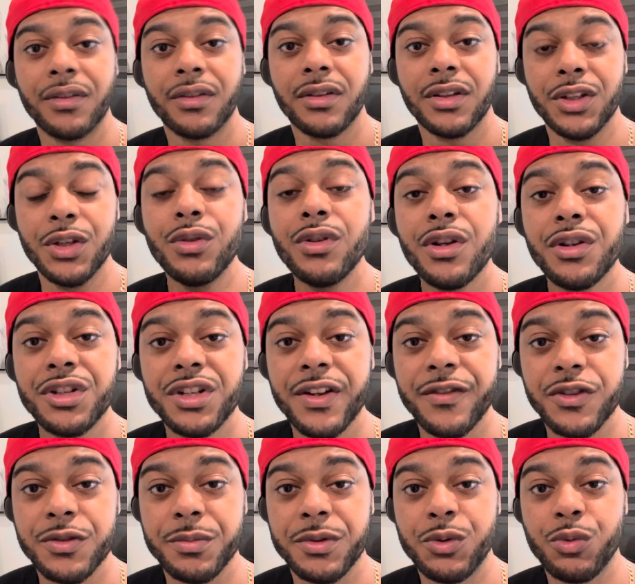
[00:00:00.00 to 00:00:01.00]
You know the
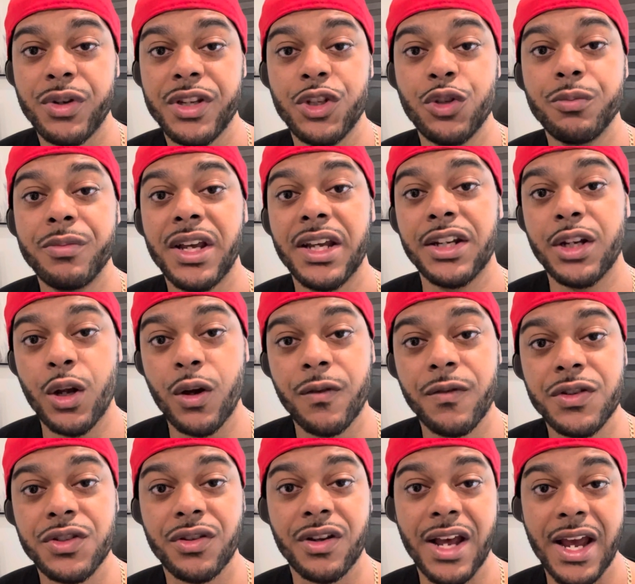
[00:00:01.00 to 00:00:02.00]
difference between you being
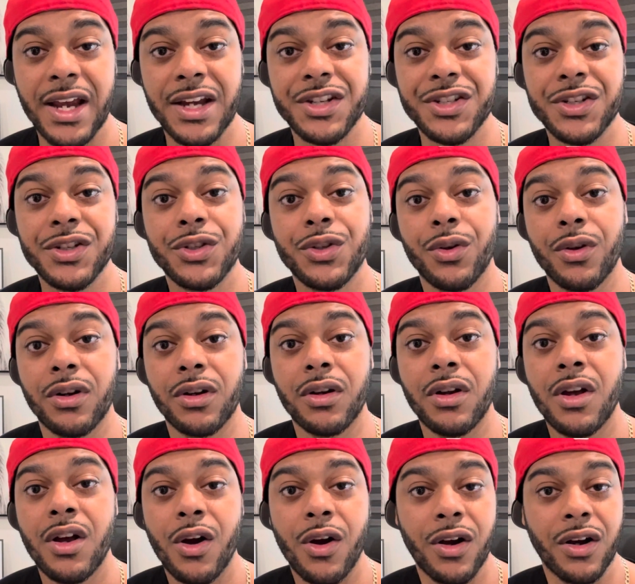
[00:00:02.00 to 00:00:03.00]
nervous or anxious or
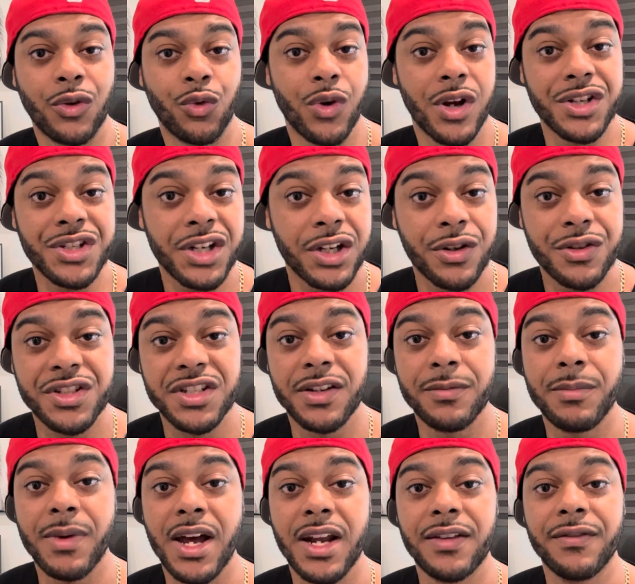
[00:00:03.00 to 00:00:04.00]
crushing on
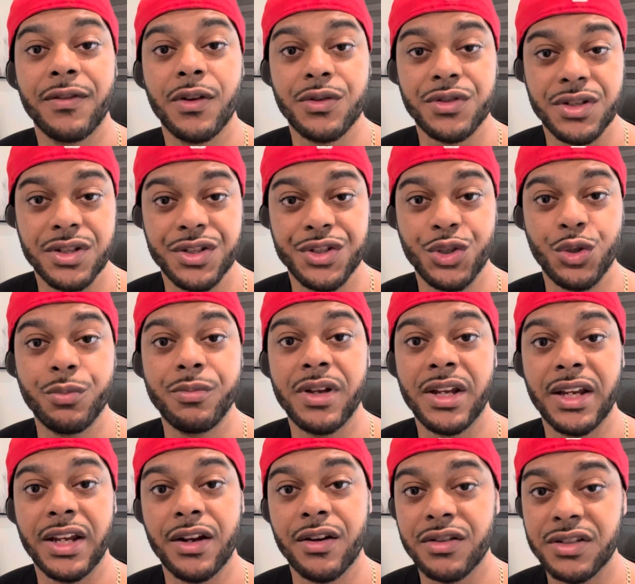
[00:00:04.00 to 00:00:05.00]
somebody versus you
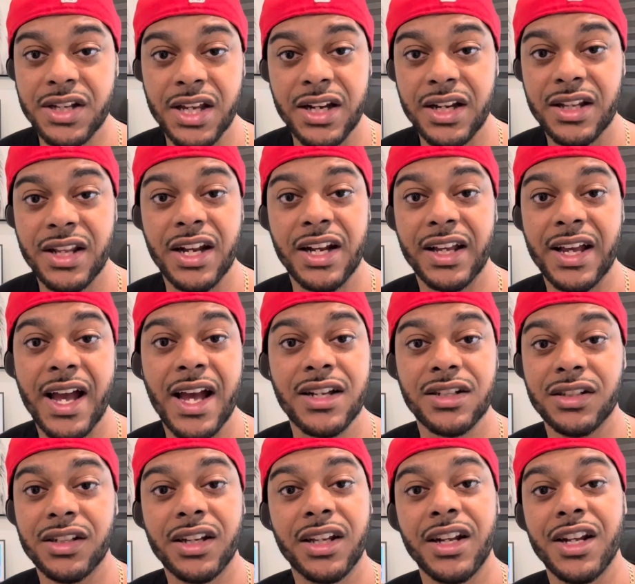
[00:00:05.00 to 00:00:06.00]
being irritated that a guy's
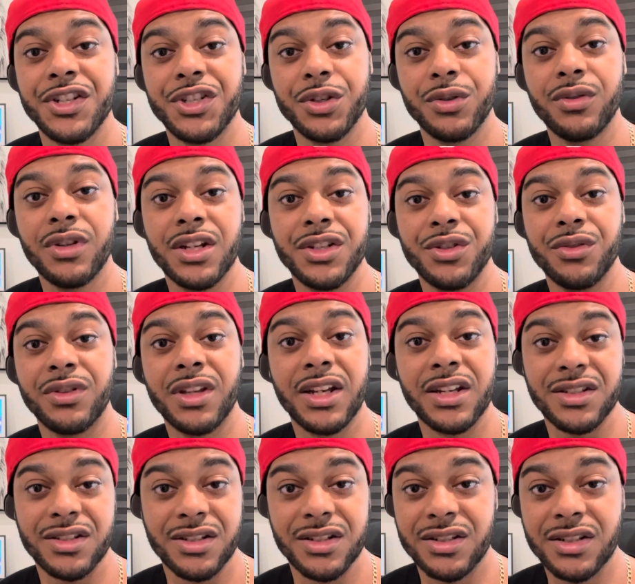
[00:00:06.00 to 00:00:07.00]
looking at you that you think
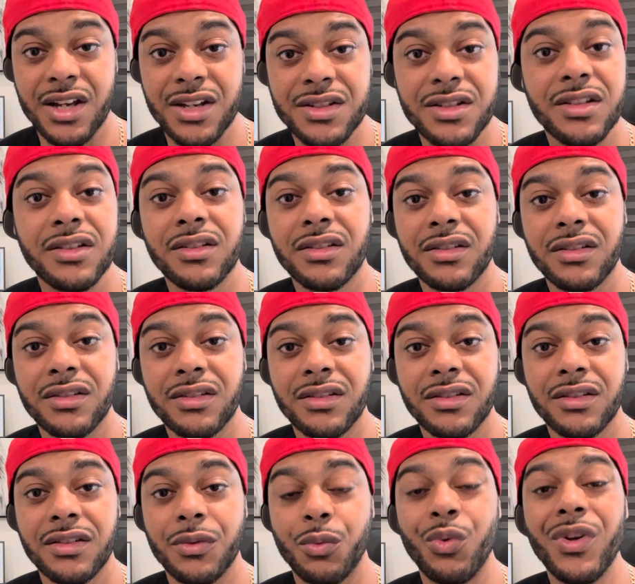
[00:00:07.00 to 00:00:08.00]
is disgusting.
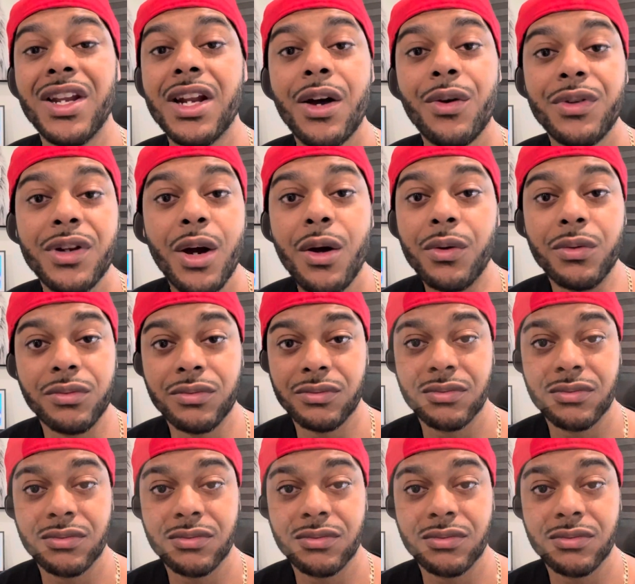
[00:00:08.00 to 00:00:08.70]
We don't know.